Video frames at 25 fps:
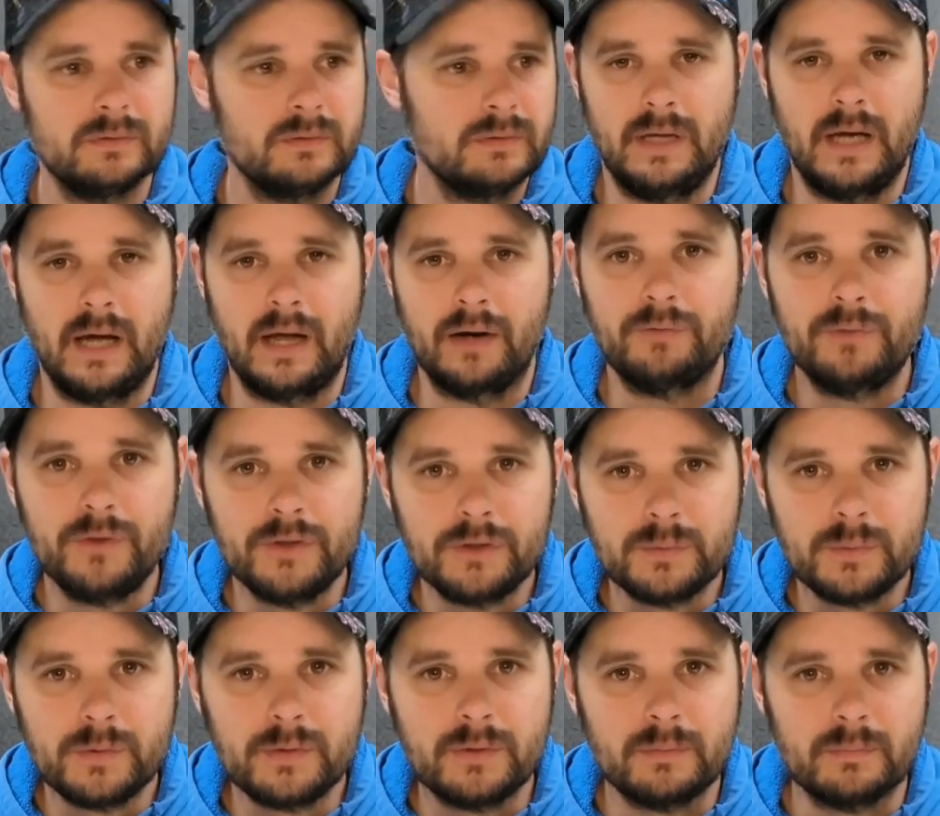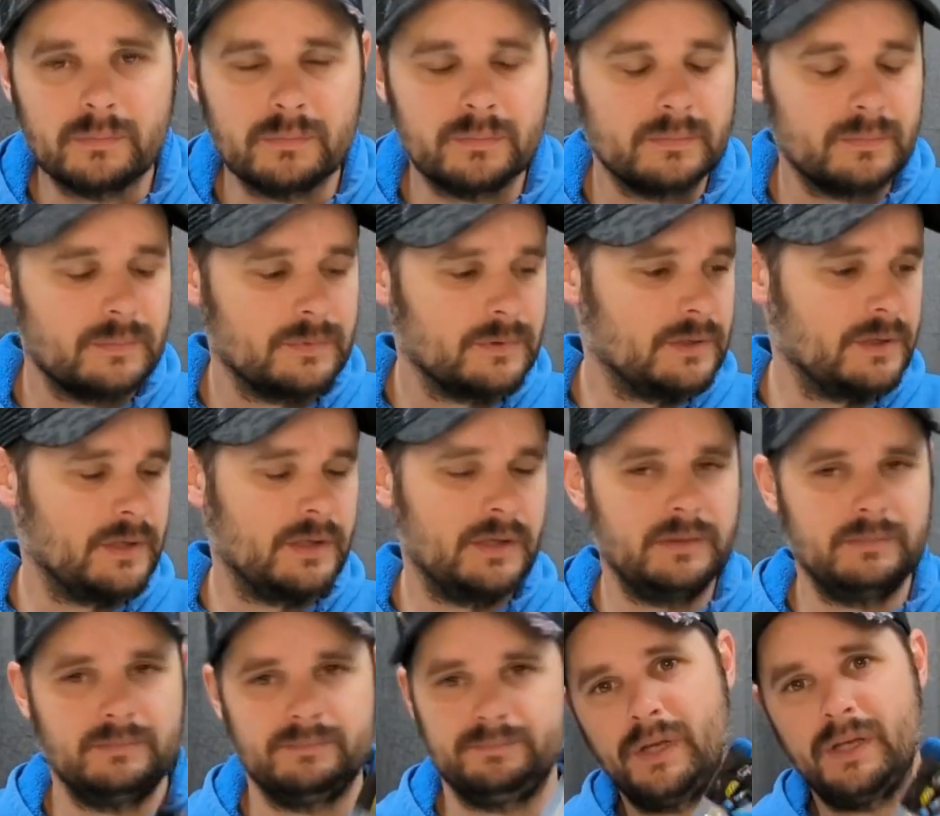can't fish with them.
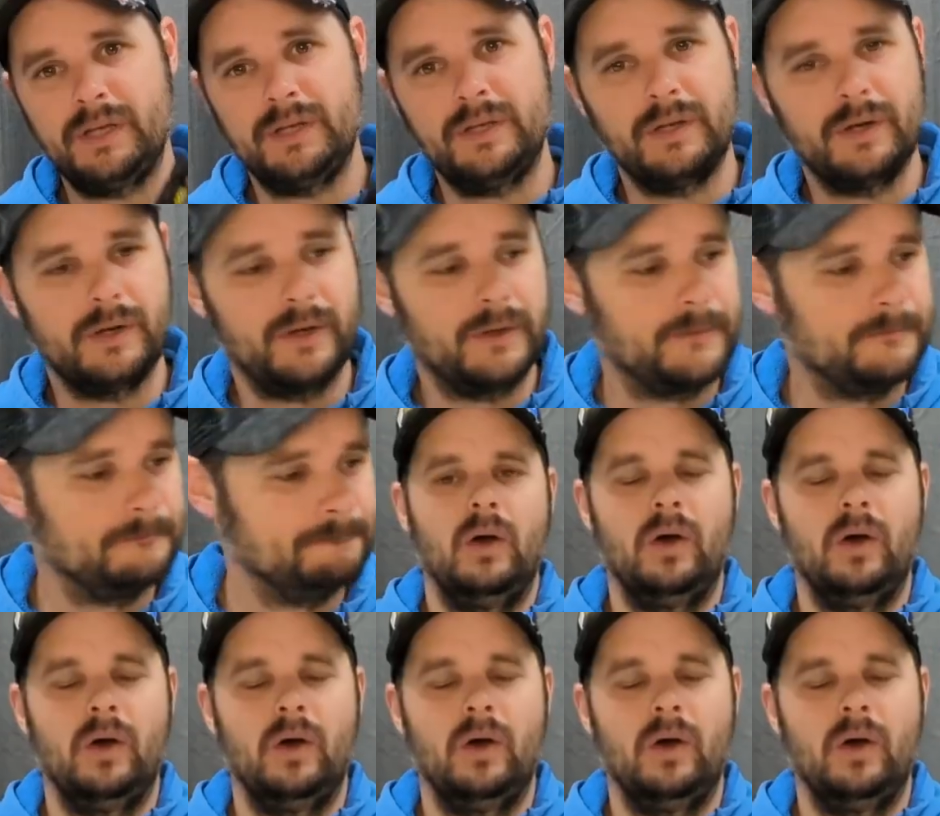So, big no.